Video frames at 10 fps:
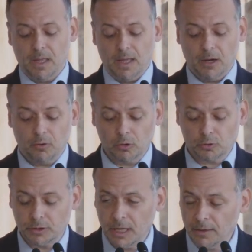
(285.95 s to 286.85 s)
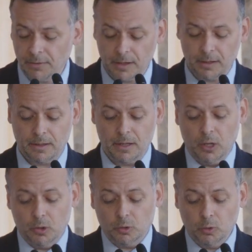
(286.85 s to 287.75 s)
and work together
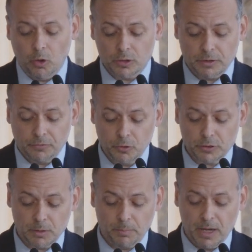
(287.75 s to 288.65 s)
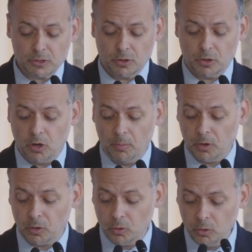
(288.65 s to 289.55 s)
towards a future based on a
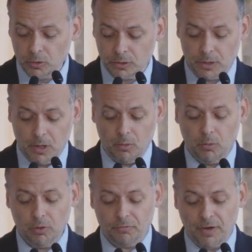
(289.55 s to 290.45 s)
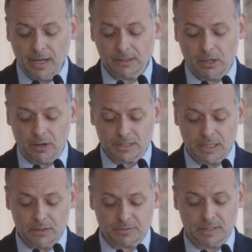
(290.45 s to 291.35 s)
common good, we'll find
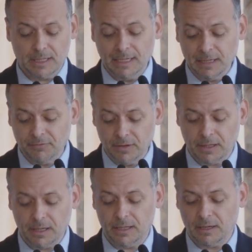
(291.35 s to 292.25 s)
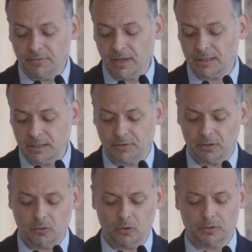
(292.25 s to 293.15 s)
ourselves living in a very
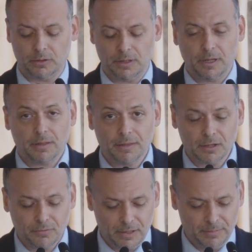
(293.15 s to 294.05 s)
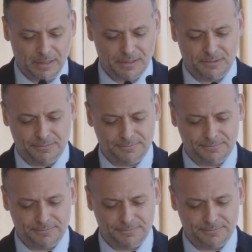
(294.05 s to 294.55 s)
different world." Thank you very much.